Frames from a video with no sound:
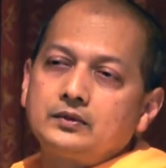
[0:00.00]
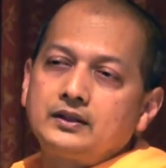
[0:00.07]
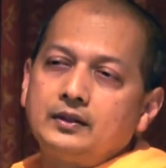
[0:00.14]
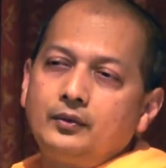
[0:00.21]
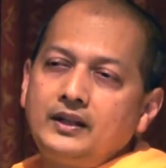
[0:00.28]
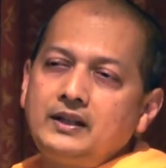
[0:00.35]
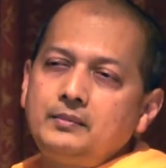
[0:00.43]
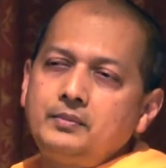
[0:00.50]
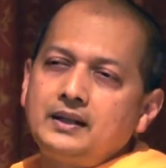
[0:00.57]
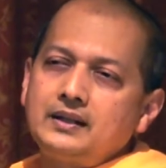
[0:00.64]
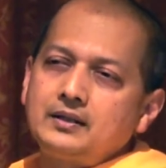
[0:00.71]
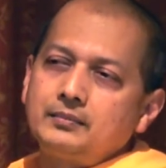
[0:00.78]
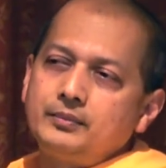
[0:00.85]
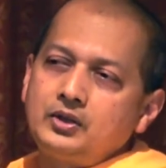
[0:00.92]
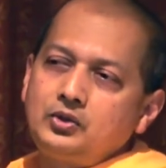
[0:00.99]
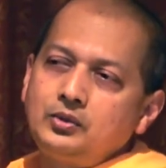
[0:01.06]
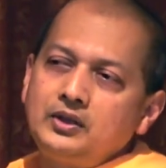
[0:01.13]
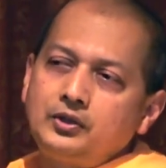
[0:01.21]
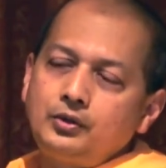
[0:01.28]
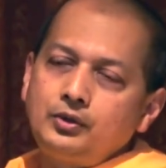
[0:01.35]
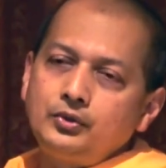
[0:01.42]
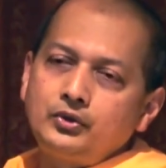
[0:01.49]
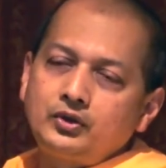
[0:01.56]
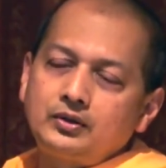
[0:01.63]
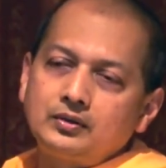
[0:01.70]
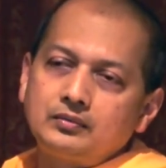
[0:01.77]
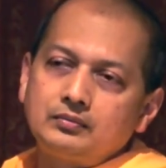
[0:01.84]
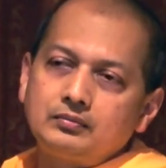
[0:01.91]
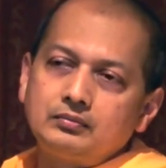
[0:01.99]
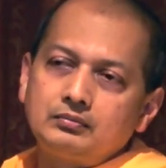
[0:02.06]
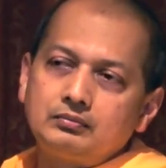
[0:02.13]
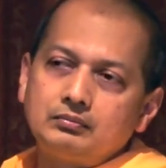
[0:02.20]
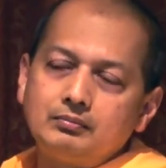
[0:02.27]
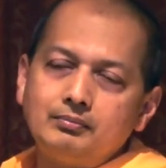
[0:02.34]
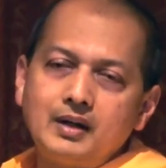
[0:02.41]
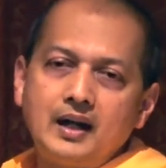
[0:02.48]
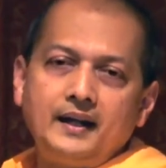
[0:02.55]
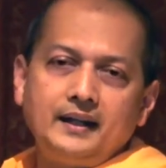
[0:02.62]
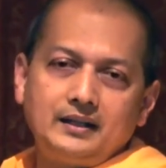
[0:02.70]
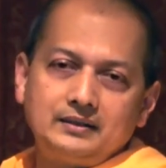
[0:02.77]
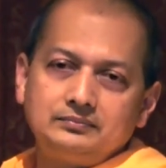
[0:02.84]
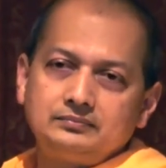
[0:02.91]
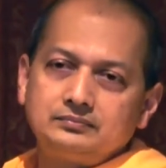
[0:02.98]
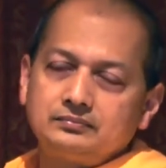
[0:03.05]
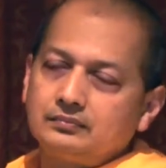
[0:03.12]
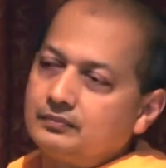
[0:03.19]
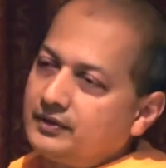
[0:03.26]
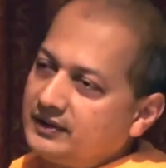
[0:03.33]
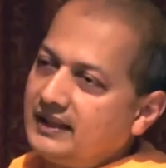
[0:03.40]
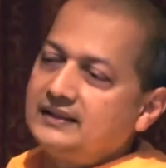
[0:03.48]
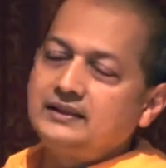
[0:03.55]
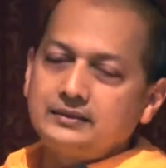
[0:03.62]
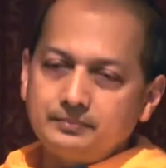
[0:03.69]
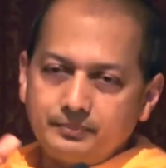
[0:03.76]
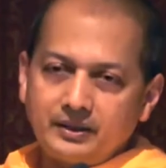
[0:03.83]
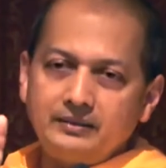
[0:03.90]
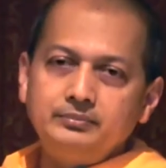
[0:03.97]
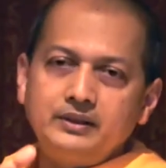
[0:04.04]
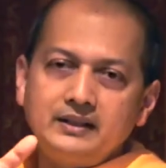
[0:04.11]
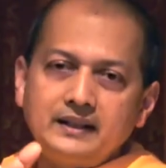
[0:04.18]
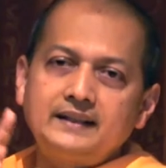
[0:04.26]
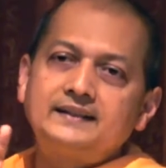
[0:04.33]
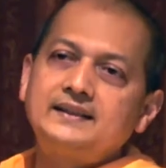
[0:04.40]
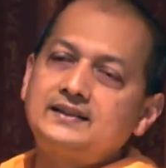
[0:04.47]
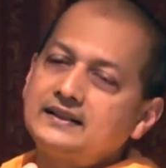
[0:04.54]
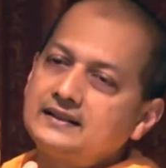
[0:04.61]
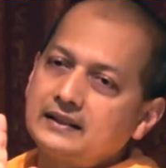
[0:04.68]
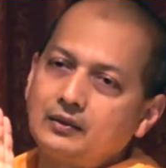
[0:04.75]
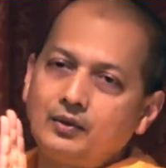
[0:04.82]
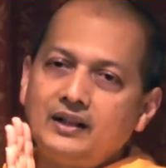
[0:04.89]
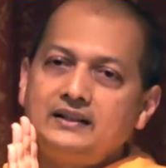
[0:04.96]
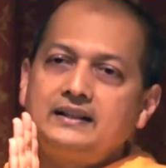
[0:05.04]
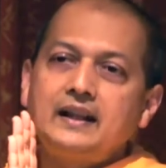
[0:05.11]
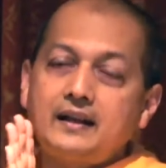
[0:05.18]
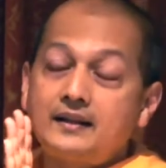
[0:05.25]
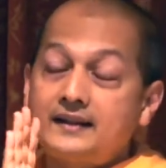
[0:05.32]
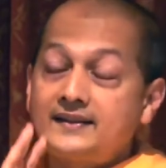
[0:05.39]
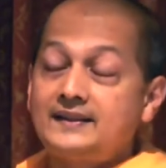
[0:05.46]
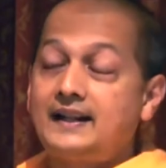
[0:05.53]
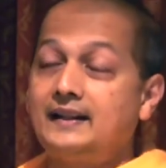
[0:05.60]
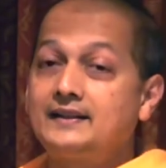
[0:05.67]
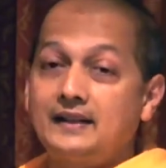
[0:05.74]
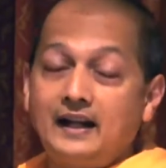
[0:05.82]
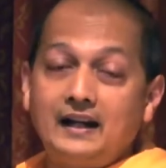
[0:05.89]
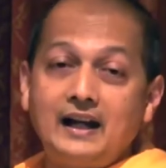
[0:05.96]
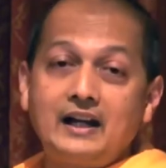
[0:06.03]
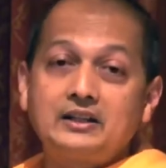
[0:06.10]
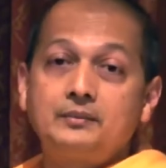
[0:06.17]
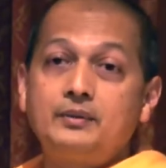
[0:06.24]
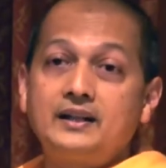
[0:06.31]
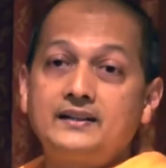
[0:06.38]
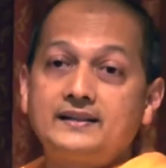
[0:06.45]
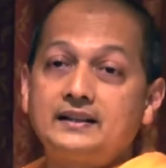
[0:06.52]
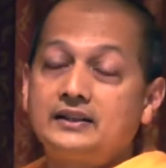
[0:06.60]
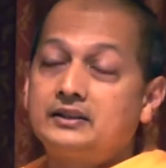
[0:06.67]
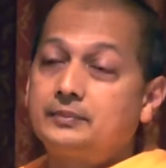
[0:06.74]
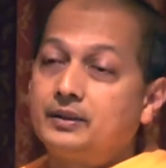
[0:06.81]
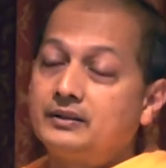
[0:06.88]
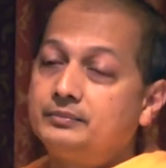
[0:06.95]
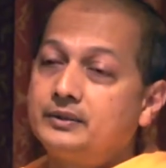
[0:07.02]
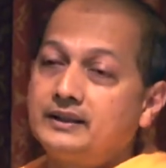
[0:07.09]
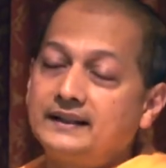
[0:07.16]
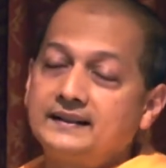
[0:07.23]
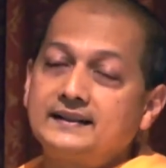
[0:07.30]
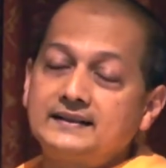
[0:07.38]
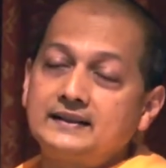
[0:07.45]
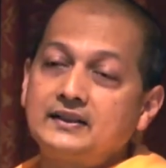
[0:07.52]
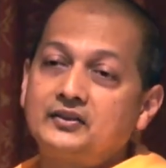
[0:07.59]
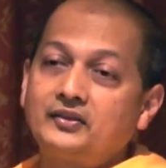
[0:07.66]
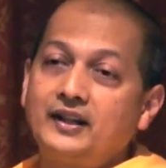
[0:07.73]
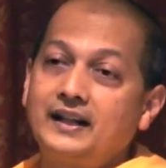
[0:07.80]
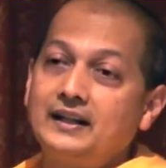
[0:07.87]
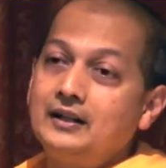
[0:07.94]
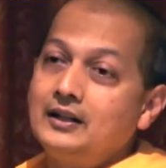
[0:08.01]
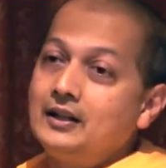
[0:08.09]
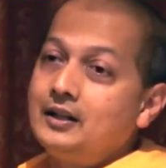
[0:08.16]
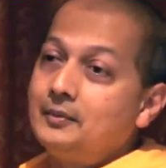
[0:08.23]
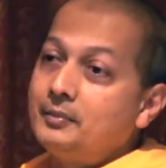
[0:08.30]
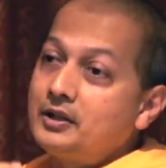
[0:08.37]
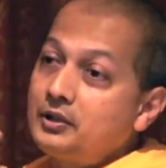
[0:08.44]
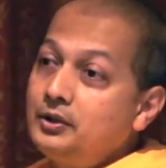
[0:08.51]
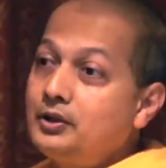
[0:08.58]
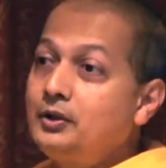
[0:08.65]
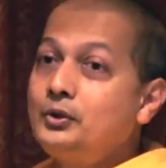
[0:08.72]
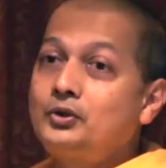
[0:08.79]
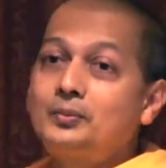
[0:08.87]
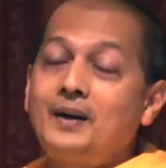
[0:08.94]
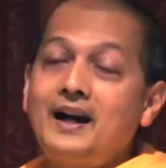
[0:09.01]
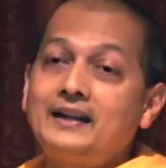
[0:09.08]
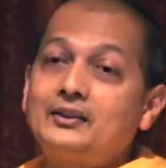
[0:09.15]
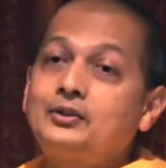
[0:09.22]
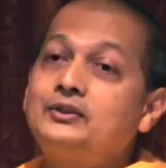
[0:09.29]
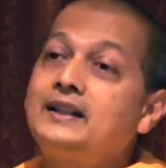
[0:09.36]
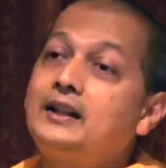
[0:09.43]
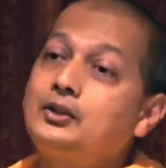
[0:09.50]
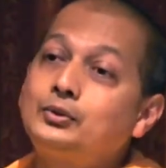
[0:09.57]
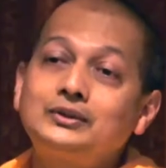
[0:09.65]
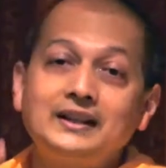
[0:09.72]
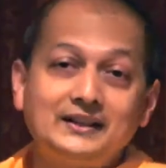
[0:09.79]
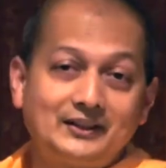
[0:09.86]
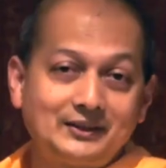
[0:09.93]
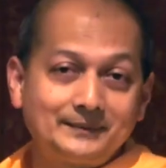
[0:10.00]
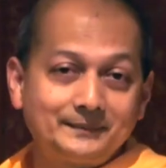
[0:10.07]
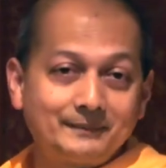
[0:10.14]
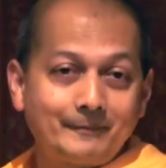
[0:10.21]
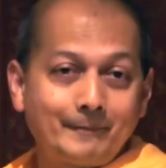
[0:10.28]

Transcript: Said, wait a minute, but you introduced Maya. Sat, Brahman, existence are one thing I understand. Atma, Sat, Brahman, existence, fine. But you introduced Maya, so there are two things.